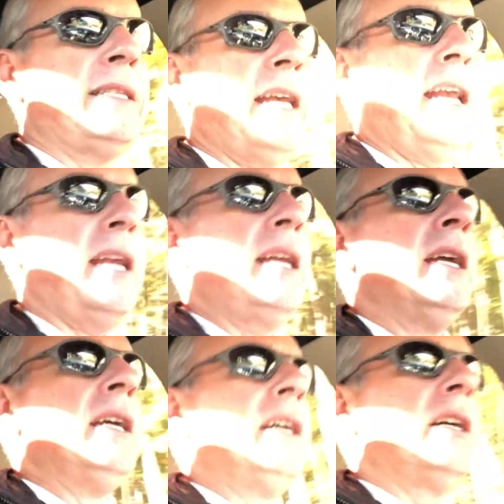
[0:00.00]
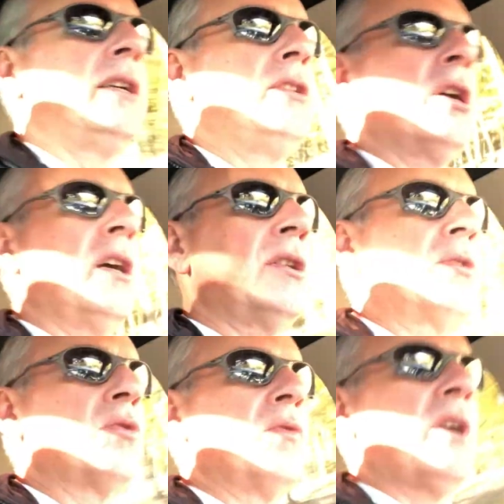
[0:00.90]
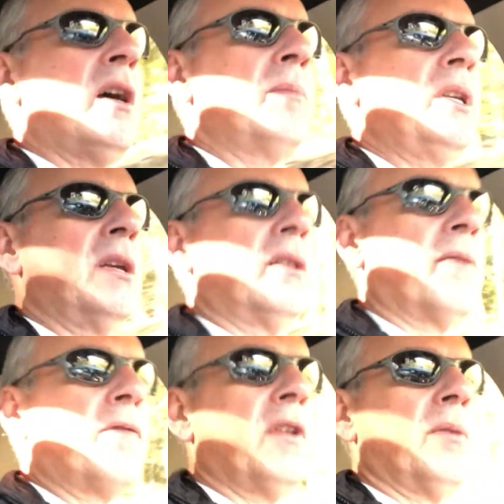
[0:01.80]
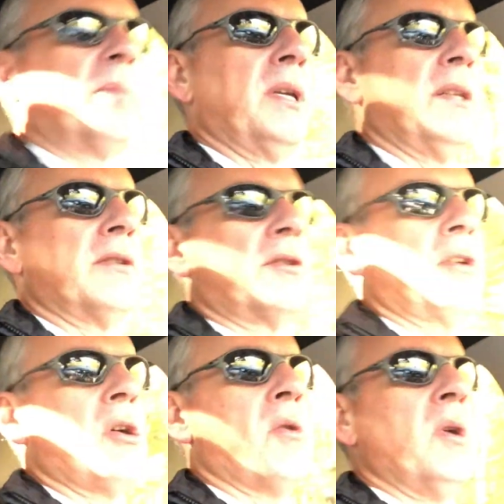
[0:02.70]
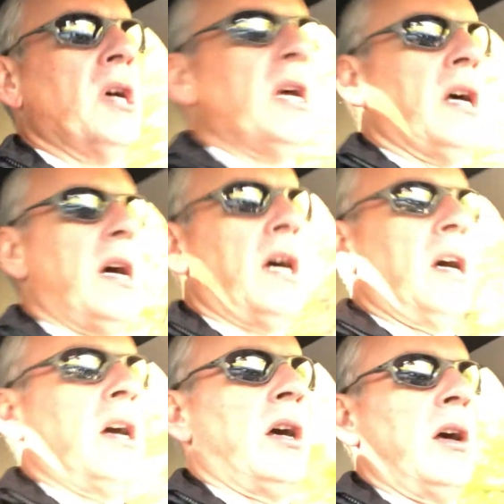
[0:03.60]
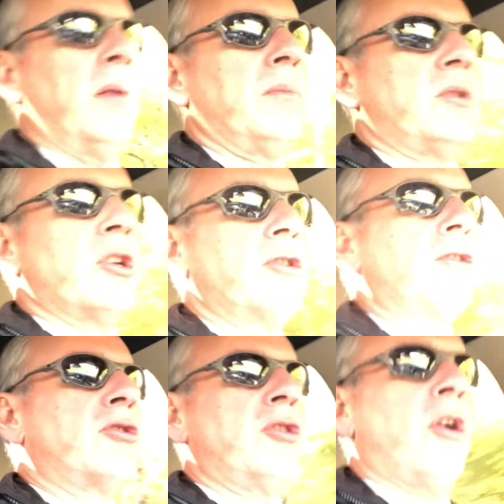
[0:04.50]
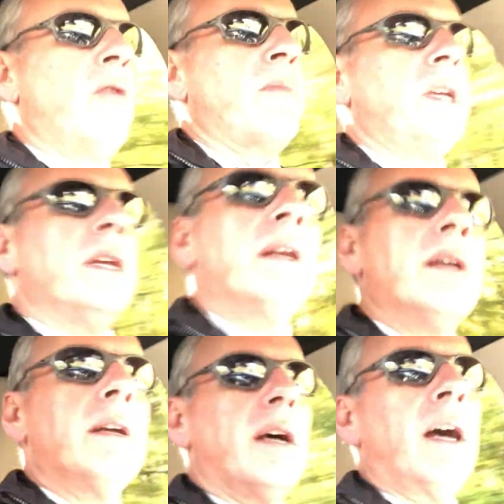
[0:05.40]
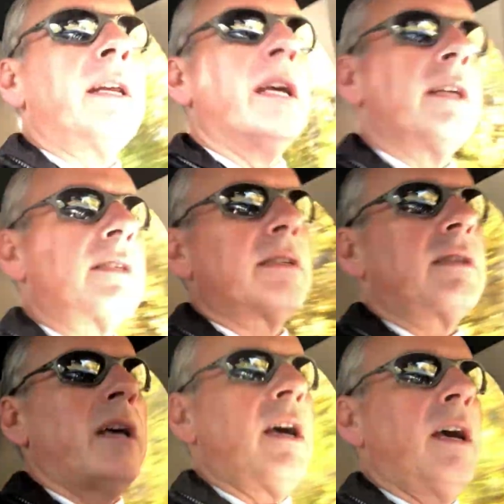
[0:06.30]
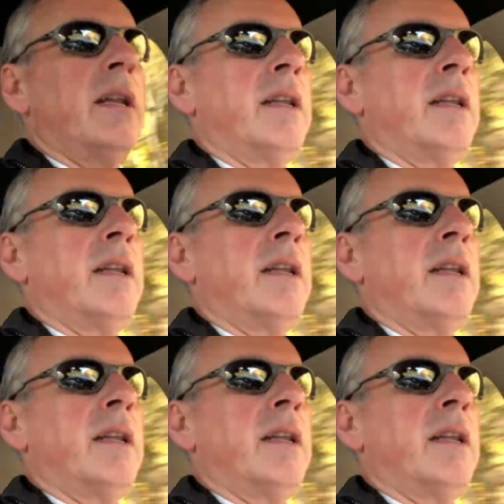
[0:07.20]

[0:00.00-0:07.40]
day a giant tsunami hit the Philippines. So just to show me, I guess, that